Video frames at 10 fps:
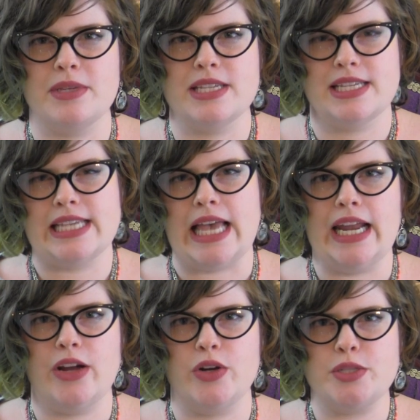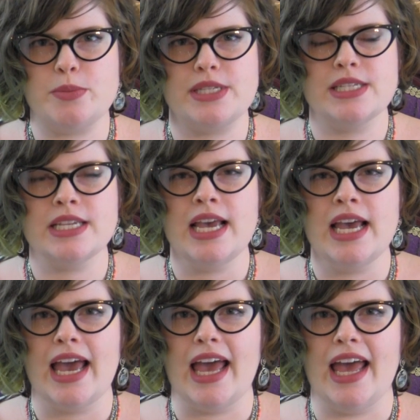because it's set at Christmas,
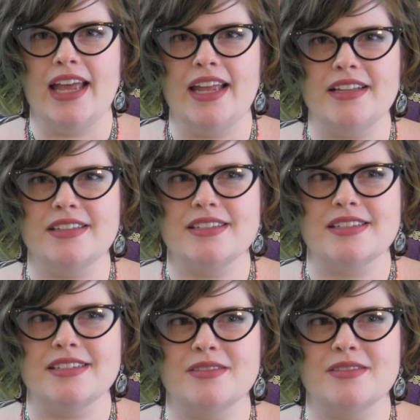and